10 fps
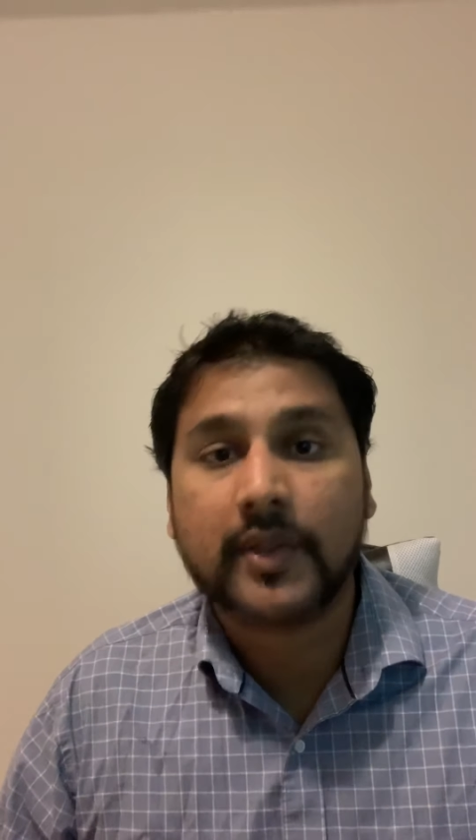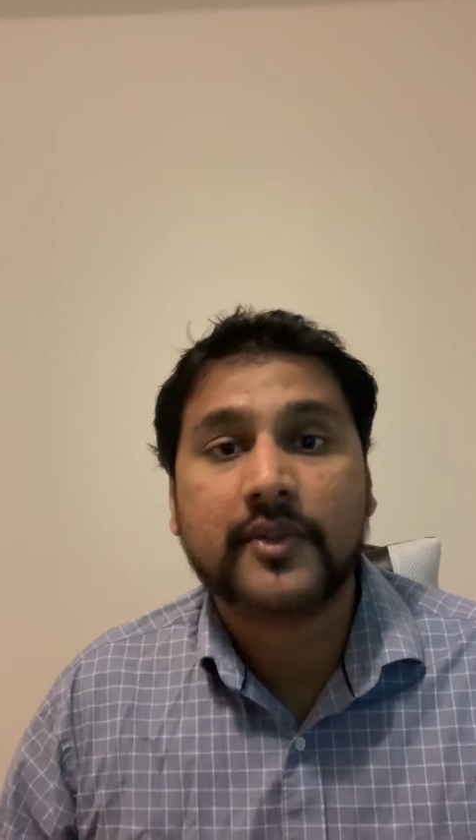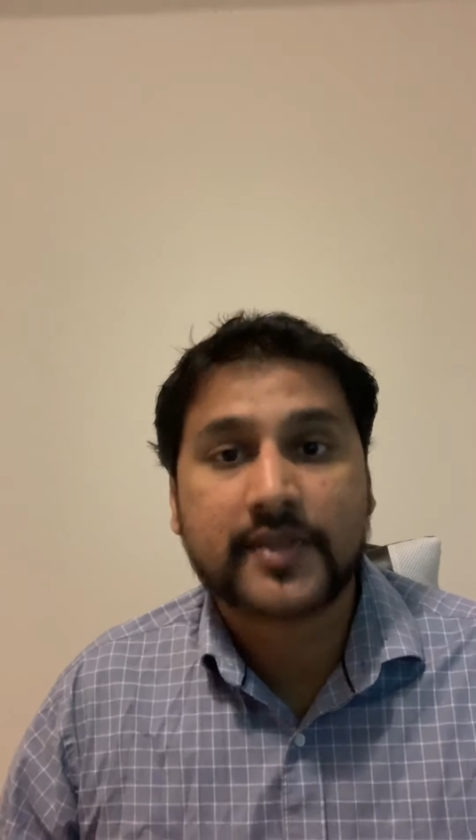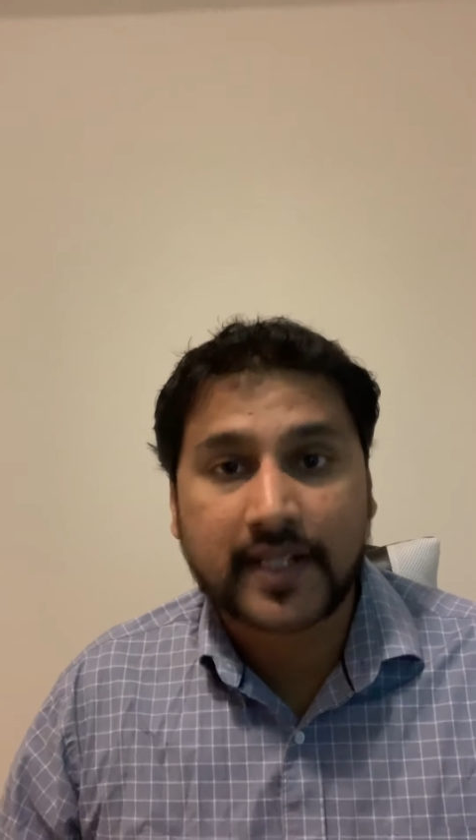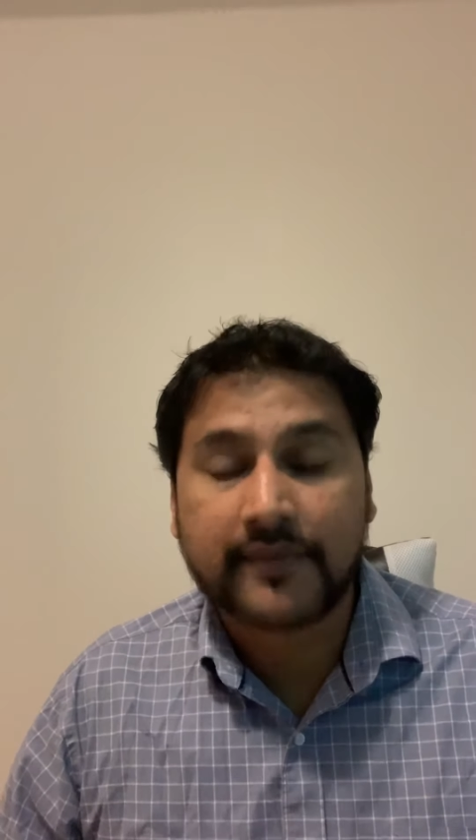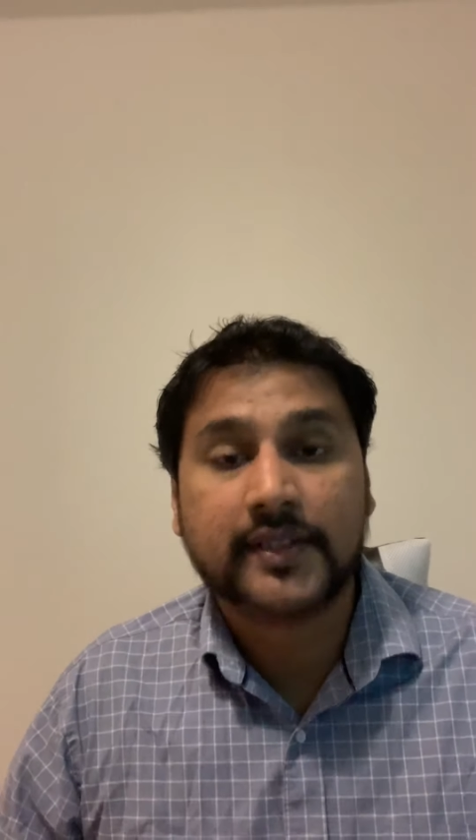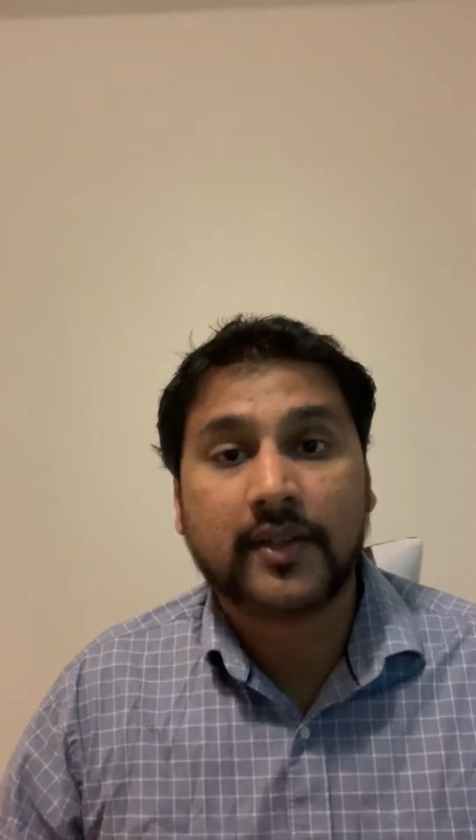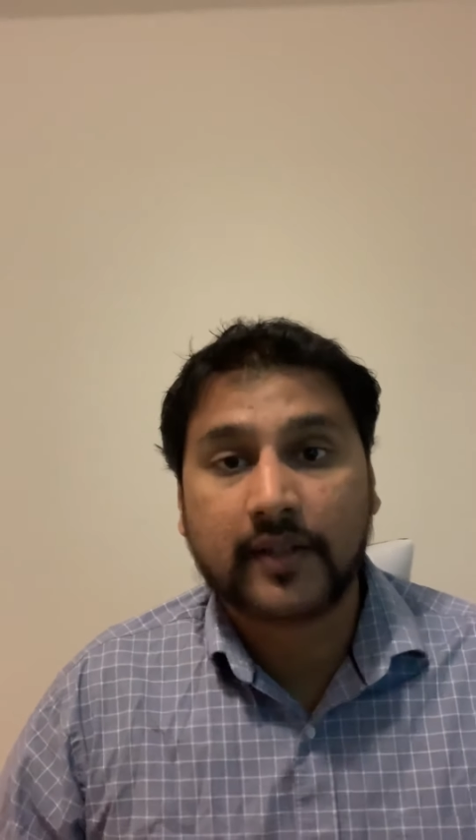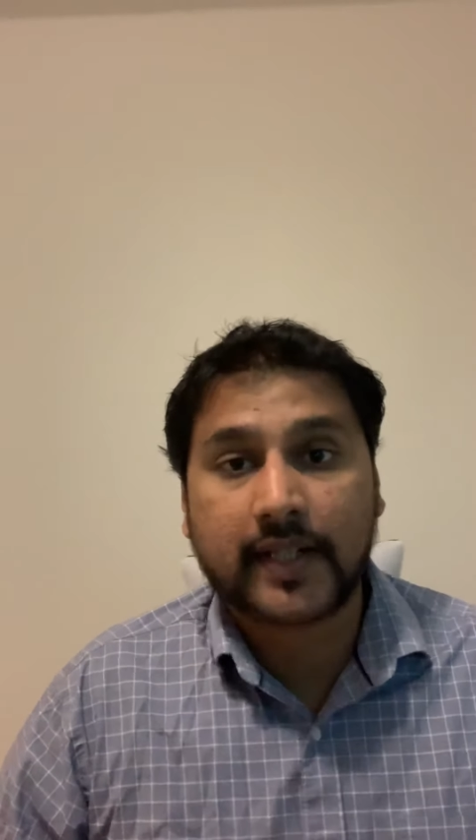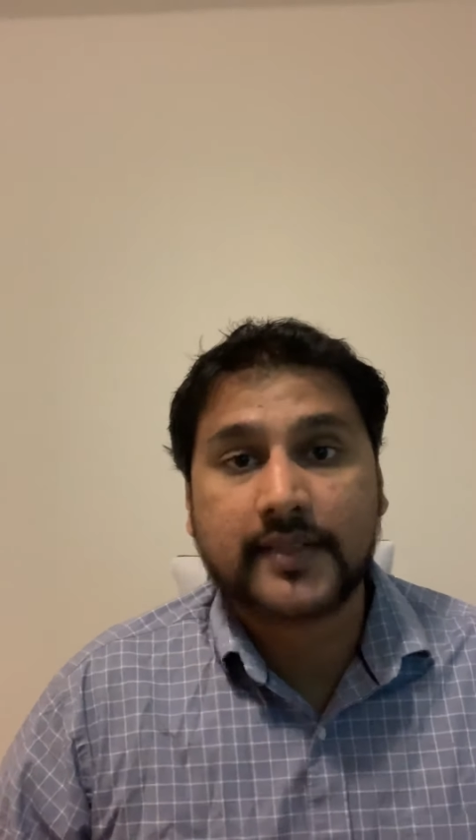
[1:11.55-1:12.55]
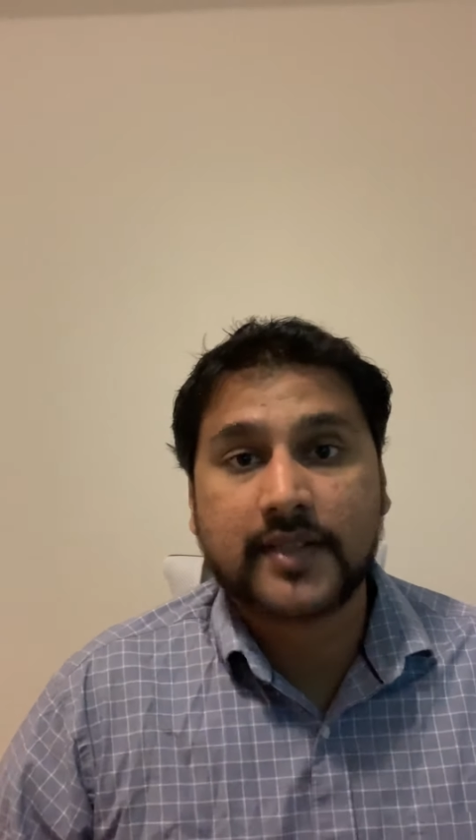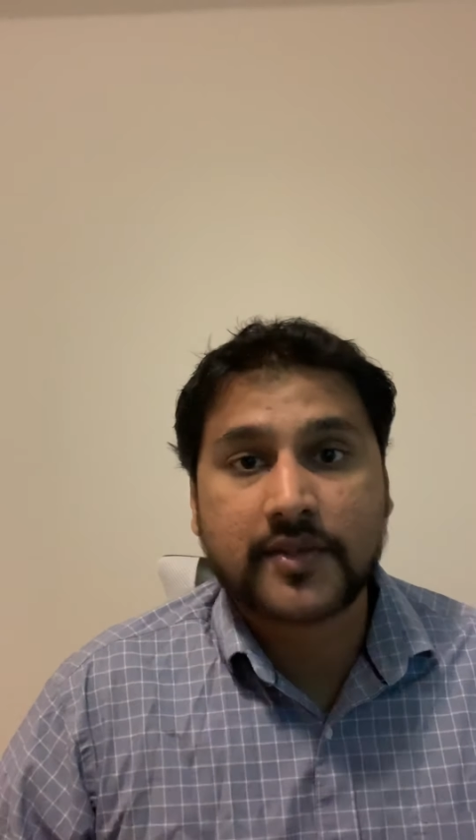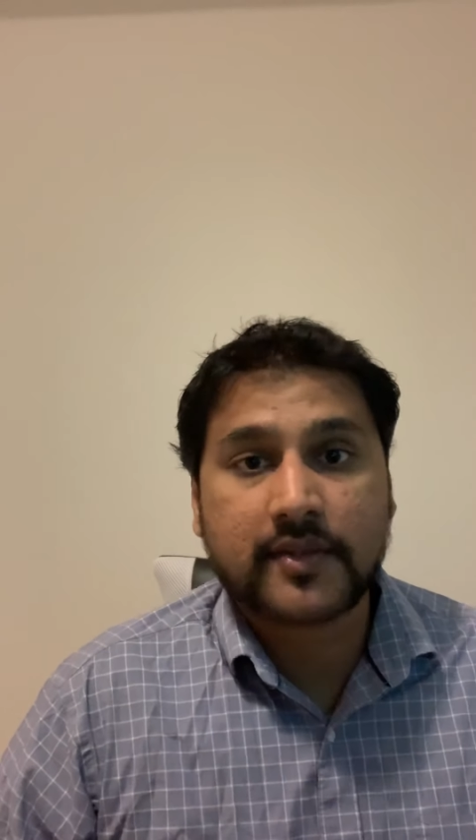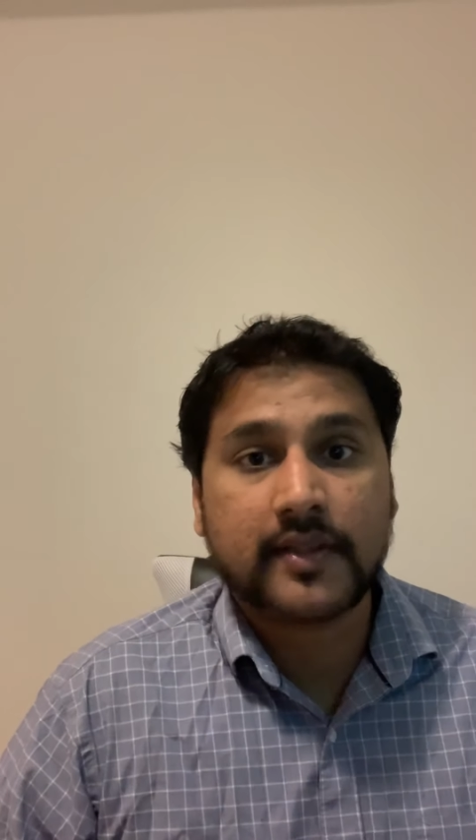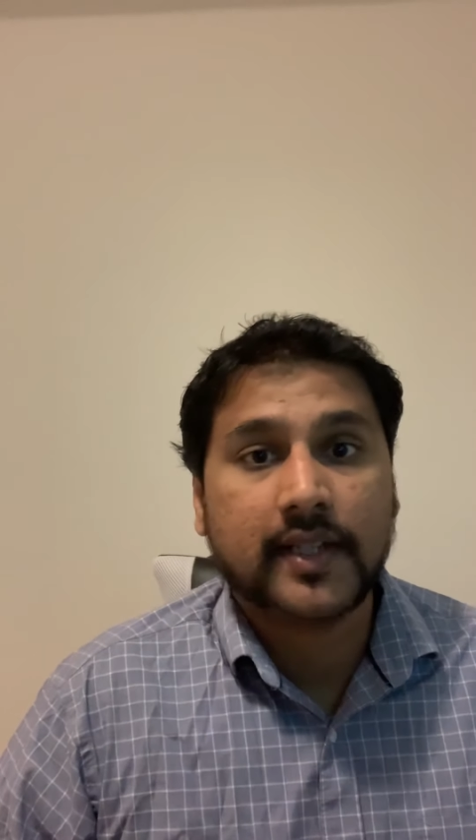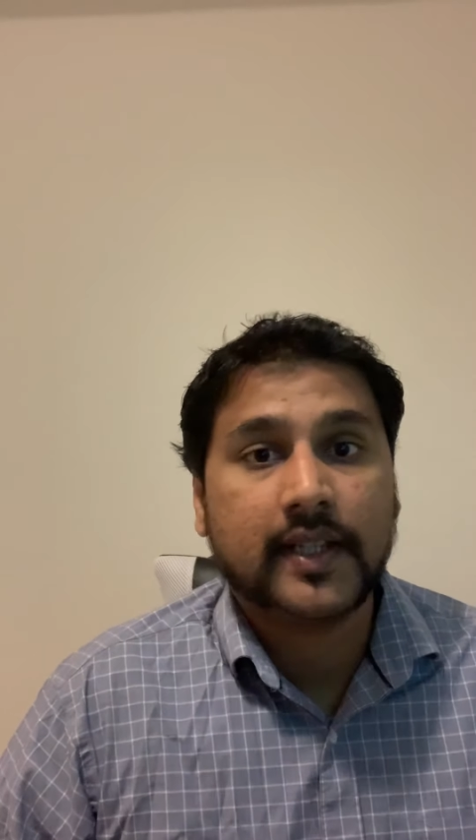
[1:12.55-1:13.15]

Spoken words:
going to stay with the organization.